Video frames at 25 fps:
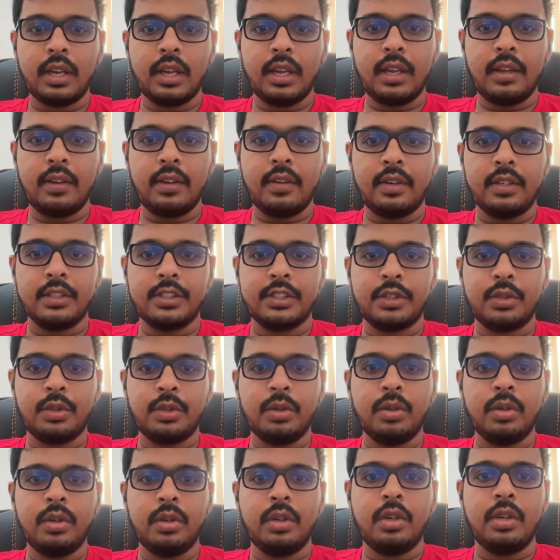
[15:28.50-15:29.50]
equals
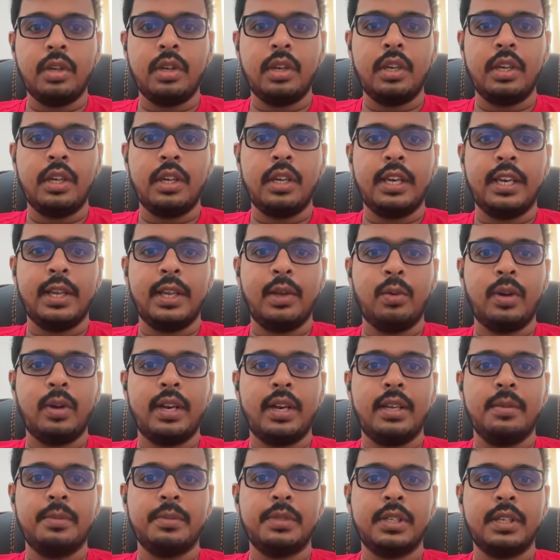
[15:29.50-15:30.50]
to new
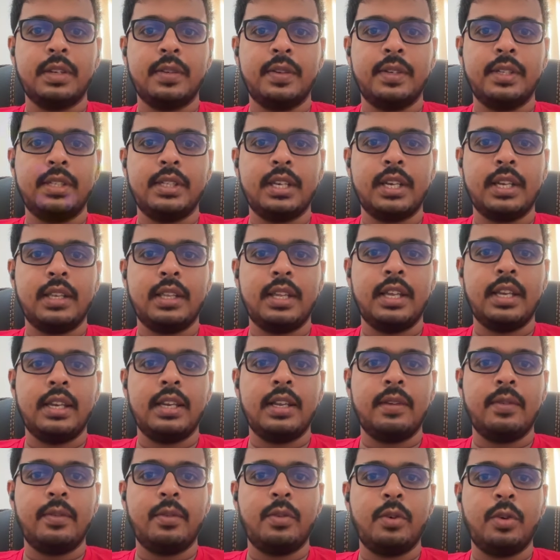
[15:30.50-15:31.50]
item service, and then
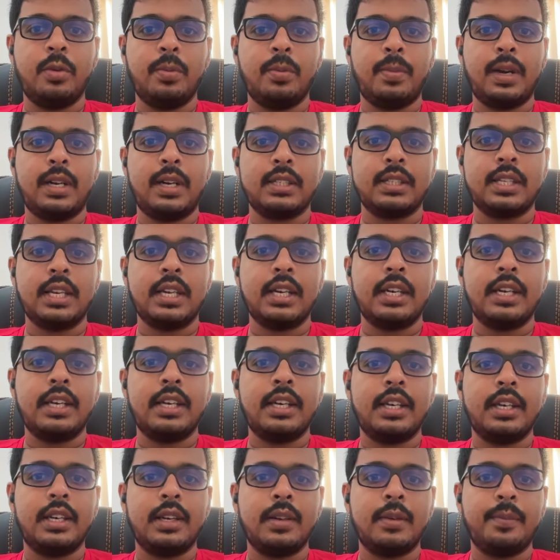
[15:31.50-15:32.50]
I want to pass that
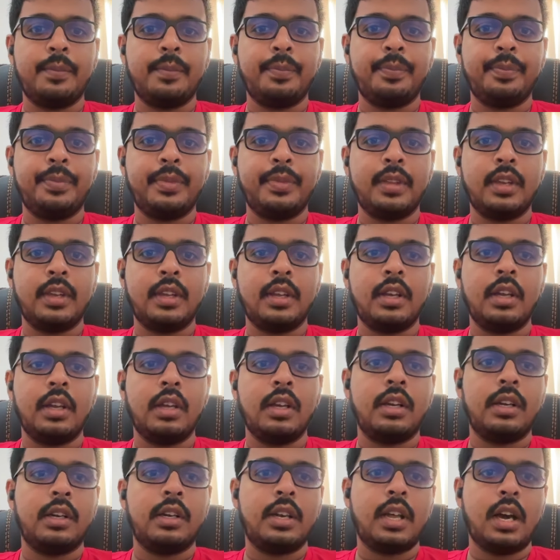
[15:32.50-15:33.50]

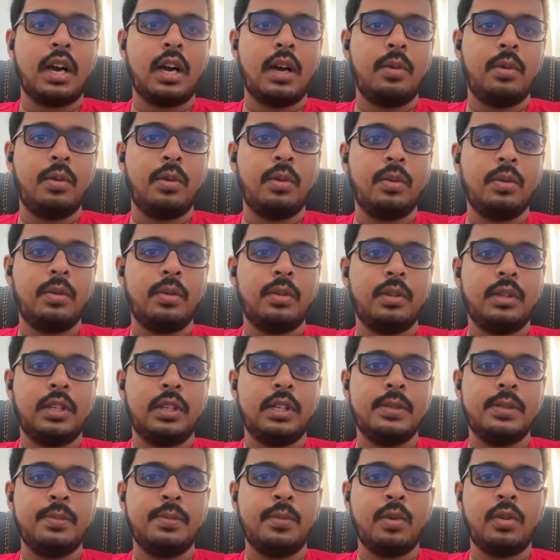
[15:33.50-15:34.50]
down.
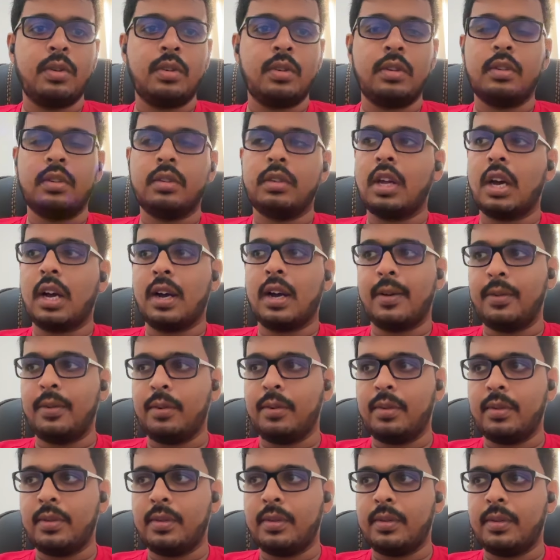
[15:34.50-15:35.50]
This move down.
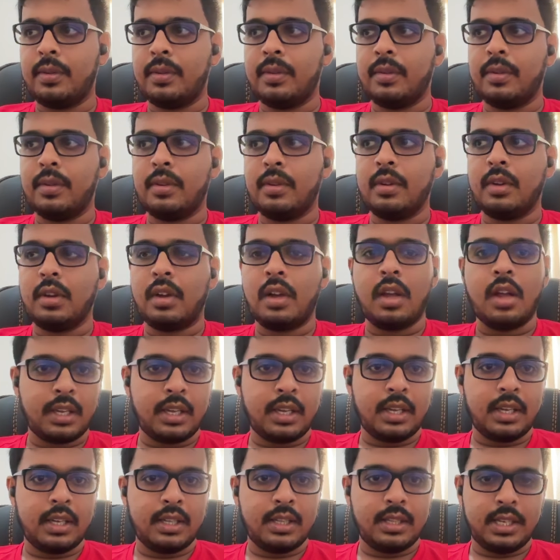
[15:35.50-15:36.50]

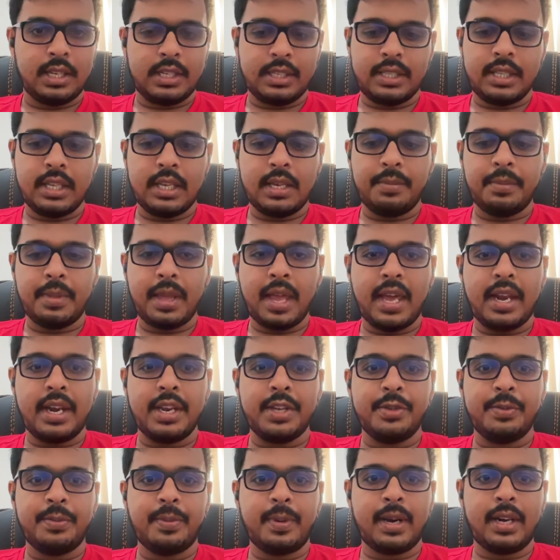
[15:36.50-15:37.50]
This is the
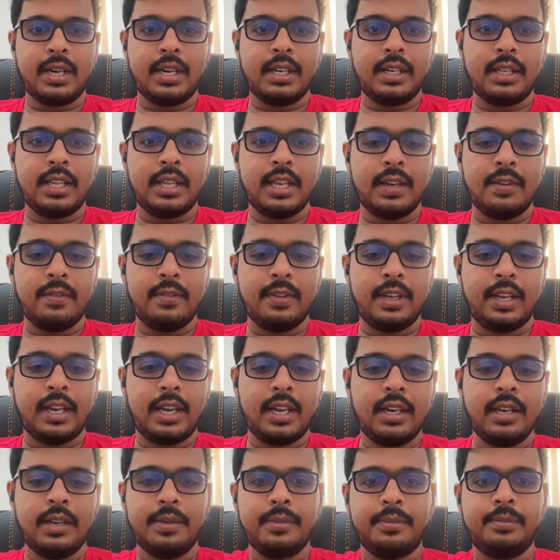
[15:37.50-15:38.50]
arrange part. Then we
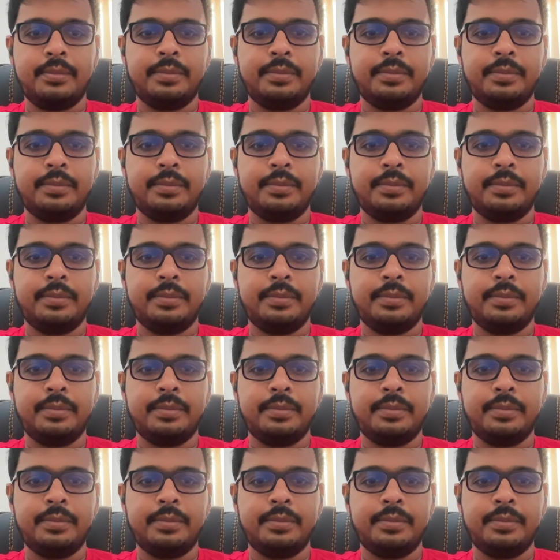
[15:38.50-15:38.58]
can